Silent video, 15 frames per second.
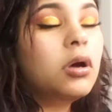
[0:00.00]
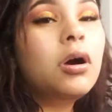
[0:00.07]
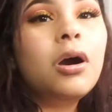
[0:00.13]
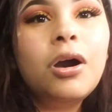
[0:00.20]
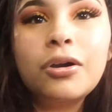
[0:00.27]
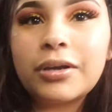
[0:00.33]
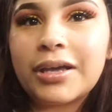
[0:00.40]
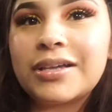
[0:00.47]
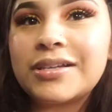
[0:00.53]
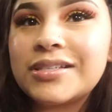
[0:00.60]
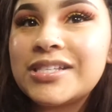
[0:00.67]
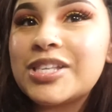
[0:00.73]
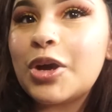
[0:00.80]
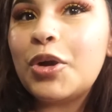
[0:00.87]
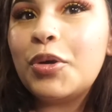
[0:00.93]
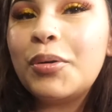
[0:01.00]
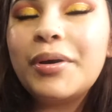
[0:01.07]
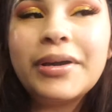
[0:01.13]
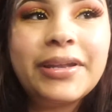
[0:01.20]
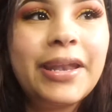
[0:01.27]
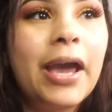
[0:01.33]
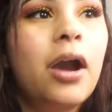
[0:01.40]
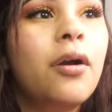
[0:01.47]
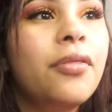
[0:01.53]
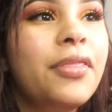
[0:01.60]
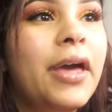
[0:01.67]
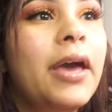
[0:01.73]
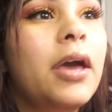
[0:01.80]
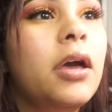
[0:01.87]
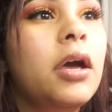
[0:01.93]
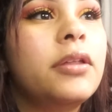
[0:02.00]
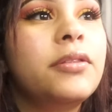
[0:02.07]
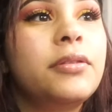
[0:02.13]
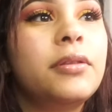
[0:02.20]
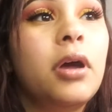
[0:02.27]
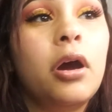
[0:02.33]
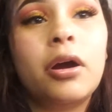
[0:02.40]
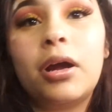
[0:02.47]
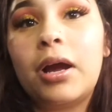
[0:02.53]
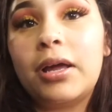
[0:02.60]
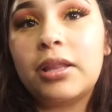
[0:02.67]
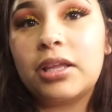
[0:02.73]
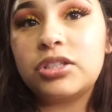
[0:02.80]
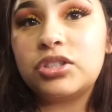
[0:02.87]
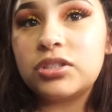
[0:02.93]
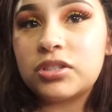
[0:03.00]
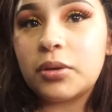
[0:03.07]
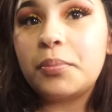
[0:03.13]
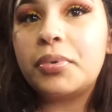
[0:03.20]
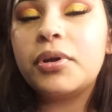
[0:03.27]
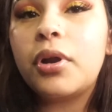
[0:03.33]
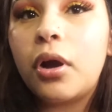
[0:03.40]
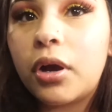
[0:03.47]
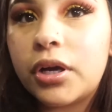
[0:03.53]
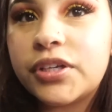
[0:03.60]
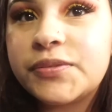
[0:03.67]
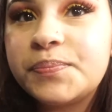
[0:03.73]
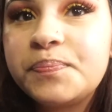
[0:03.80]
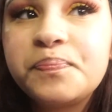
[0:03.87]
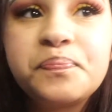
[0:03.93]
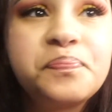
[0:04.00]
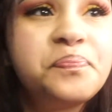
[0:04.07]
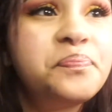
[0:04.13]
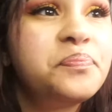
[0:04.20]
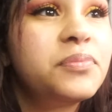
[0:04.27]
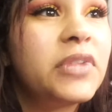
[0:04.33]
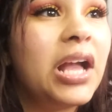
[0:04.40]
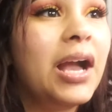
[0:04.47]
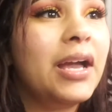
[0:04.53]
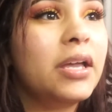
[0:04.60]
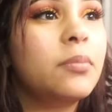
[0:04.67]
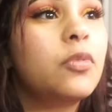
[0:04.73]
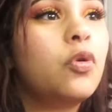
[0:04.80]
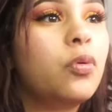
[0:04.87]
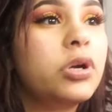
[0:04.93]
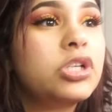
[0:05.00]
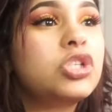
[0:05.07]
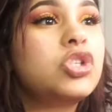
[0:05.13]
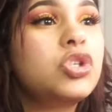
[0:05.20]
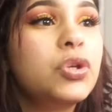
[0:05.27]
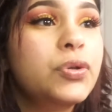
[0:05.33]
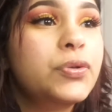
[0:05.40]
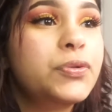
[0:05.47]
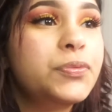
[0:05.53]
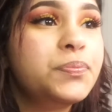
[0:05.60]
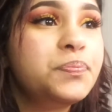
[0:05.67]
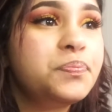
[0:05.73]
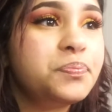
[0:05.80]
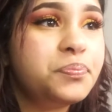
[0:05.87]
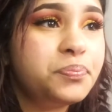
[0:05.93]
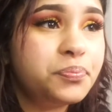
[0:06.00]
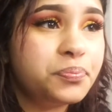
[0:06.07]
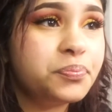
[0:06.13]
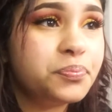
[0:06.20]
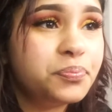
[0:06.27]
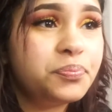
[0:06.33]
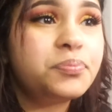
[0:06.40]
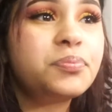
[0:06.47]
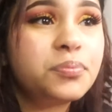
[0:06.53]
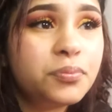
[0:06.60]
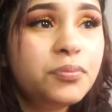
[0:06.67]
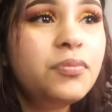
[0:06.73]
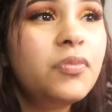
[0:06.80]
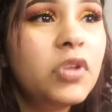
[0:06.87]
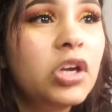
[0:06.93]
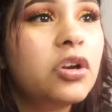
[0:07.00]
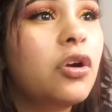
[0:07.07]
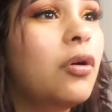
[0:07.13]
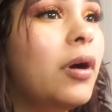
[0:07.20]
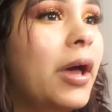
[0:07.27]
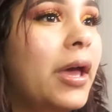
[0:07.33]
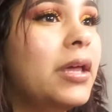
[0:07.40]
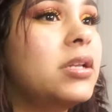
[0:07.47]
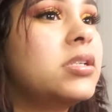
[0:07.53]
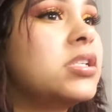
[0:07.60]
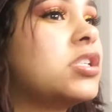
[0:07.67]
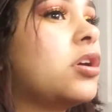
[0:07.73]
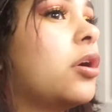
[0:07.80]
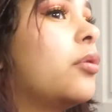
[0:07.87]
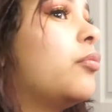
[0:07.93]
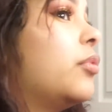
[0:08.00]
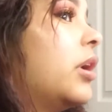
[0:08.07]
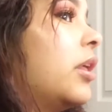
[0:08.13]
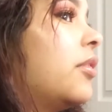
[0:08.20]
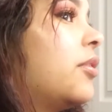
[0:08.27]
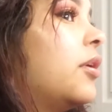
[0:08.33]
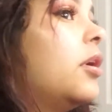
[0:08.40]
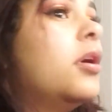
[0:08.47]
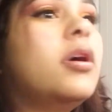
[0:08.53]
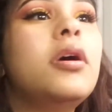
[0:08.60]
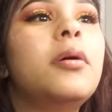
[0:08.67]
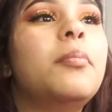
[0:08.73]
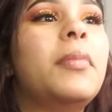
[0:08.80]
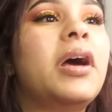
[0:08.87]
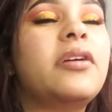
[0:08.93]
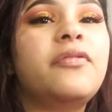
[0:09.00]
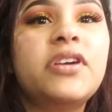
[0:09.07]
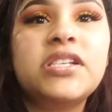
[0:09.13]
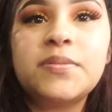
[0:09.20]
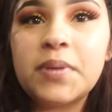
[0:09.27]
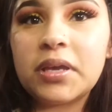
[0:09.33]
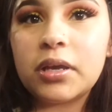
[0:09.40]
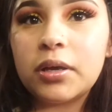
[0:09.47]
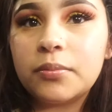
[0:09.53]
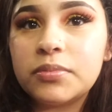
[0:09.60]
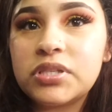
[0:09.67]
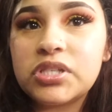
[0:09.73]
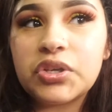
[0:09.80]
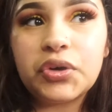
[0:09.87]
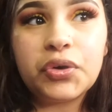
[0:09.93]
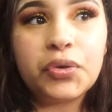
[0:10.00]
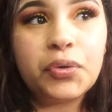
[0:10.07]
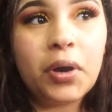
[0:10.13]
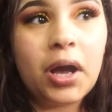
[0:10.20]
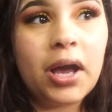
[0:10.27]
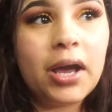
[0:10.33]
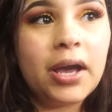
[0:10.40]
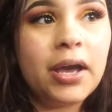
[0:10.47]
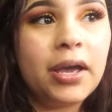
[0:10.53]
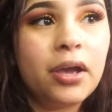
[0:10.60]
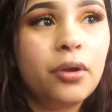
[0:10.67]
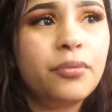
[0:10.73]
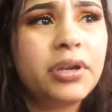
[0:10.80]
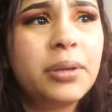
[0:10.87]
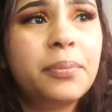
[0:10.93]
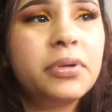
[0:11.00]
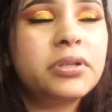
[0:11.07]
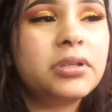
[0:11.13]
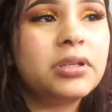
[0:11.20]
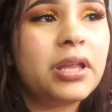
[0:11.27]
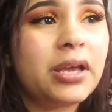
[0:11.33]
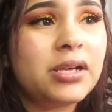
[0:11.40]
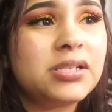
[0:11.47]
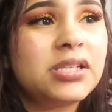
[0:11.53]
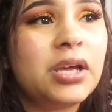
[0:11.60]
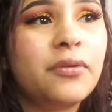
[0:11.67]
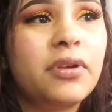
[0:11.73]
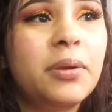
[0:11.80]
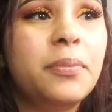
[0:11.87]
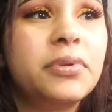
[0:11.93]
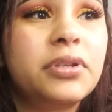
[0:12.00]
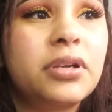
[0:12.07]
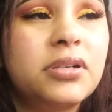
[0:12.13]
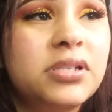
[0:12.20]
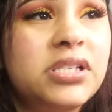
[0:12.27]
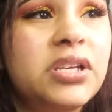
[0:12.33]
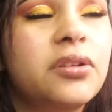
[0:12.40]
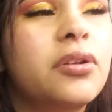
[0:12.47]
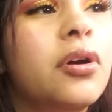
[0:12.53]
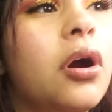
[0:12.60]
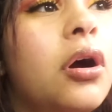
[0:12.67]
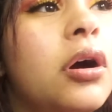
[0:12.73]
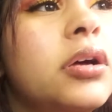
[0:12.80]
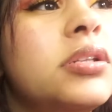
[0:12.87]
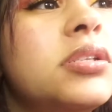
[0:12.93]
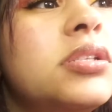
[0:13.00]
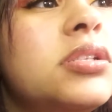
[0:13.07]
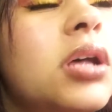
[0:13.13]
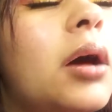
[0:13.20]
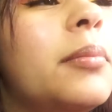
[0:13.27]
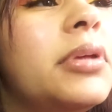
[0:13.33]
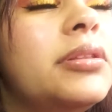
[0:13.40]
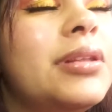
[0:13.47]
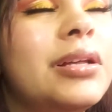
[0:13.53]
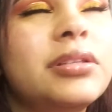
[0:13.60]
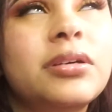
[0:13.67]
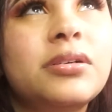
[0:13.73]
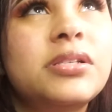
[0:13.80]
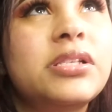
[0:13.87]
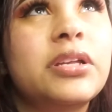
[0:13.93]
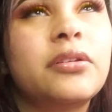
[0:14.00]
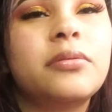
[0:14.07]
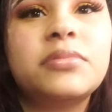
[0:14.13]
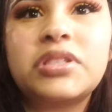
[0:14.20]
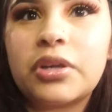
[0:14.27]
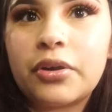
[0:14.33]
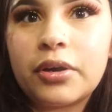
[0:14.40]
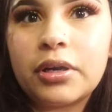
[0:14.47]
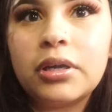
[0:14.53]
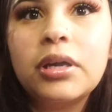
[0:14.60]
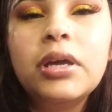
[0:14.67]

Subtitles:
Okay, so now that our eyelashes are put on, I am going to go ahead and start with my face makeup. So I already put the, like I said, I already put the concealer on. I mean, not the concealer, I'm sorry.